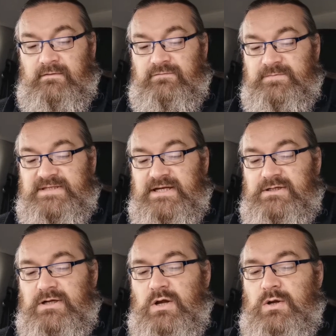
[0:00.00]
Thrym
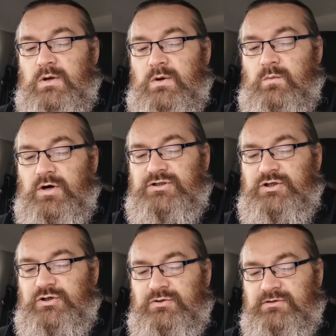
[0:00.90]
said, what
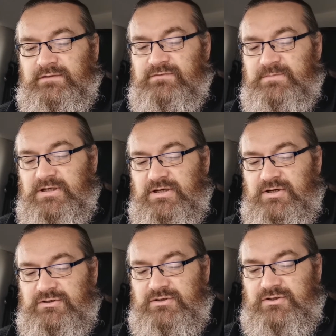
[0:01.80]
news from the
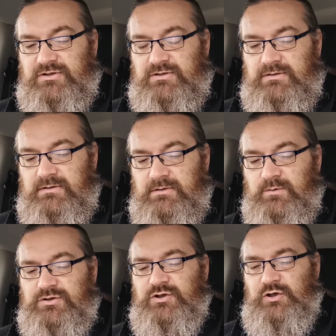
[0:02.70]
gods?
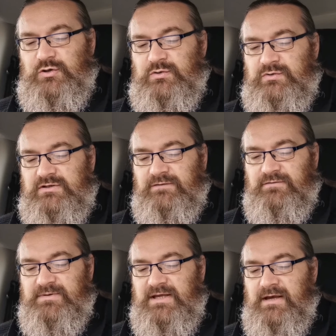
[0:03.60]
What news
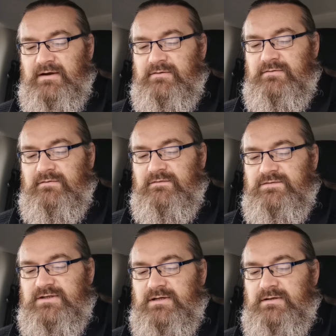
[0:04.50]
from the
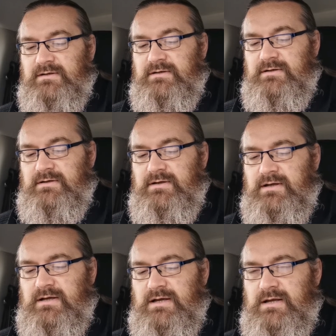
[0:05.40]
elves?
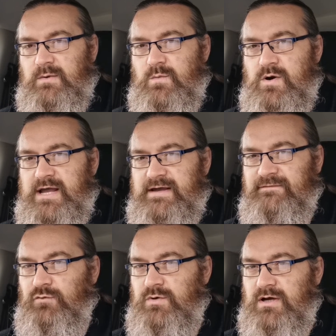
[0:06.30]
Why
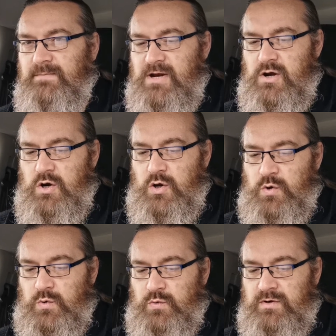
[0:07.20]
have you come
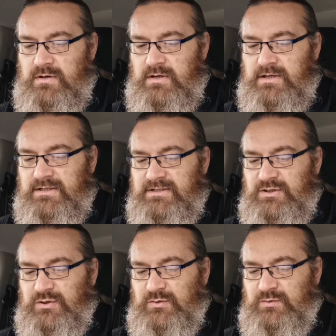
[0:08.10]
alone into
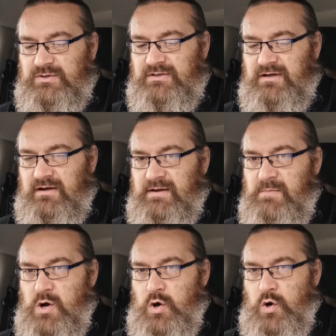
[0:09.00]

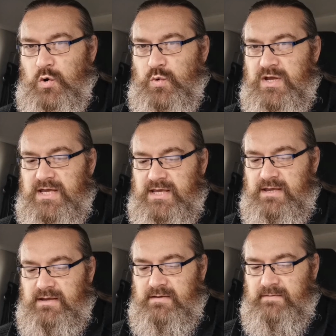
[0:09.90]
Jotunheim,
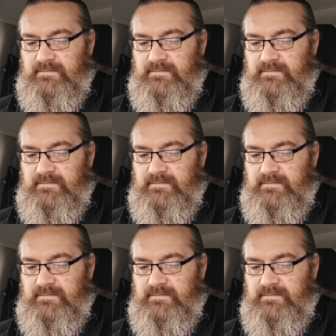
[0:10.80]
Loki?